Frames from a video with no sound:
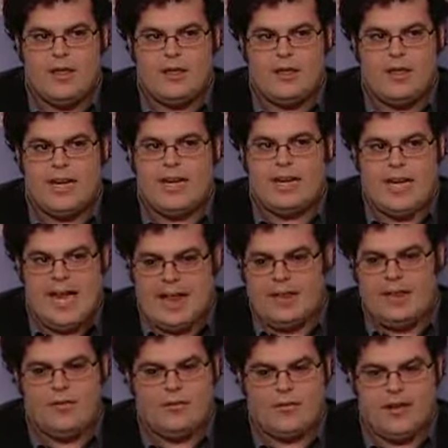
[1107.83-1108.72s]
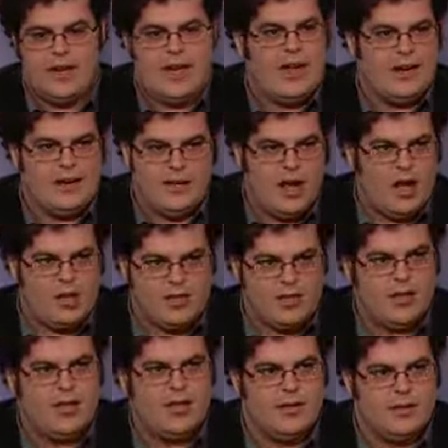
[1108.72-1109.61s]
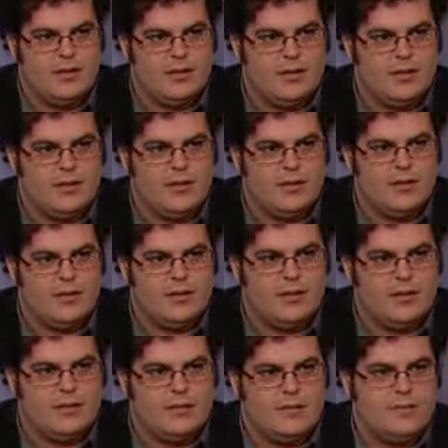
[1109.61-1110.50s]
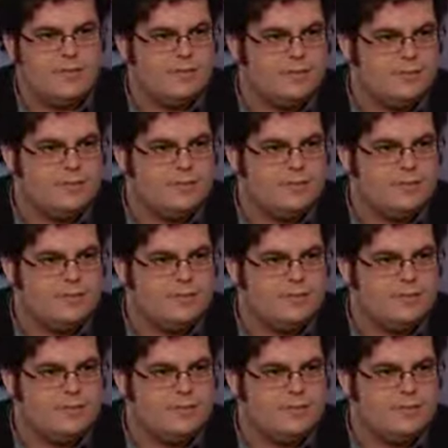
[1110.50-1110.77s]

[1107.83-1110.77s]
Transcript: than an elephant and a donkey. Mm.